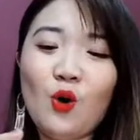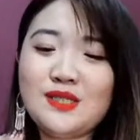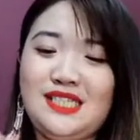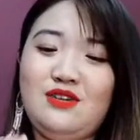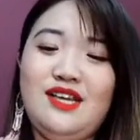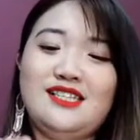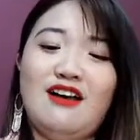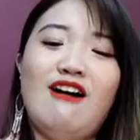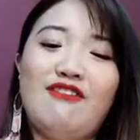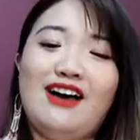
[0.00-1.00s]
whole series
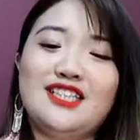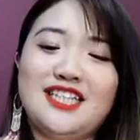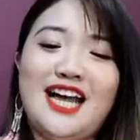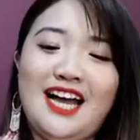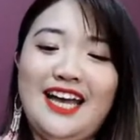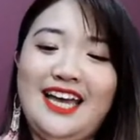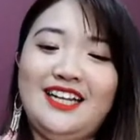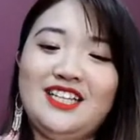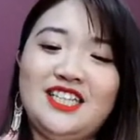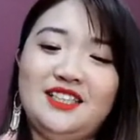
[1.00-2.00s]
of our Shanghai
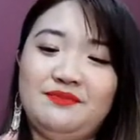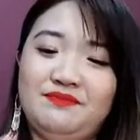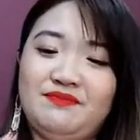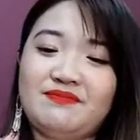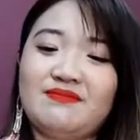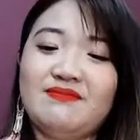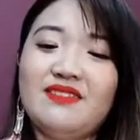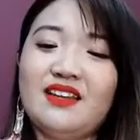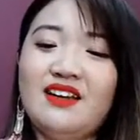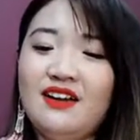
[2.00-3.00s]
edition.
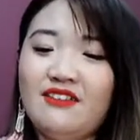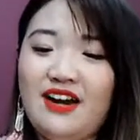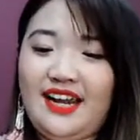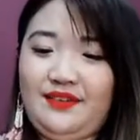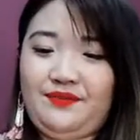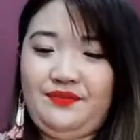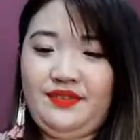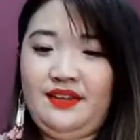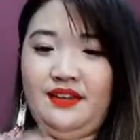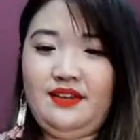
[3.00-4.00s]
Right?
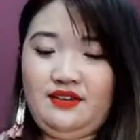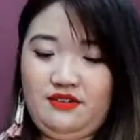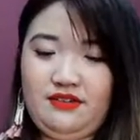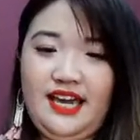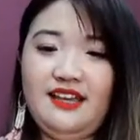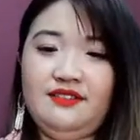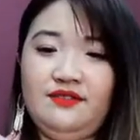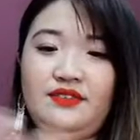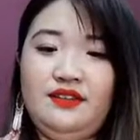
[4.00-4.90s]
Okay?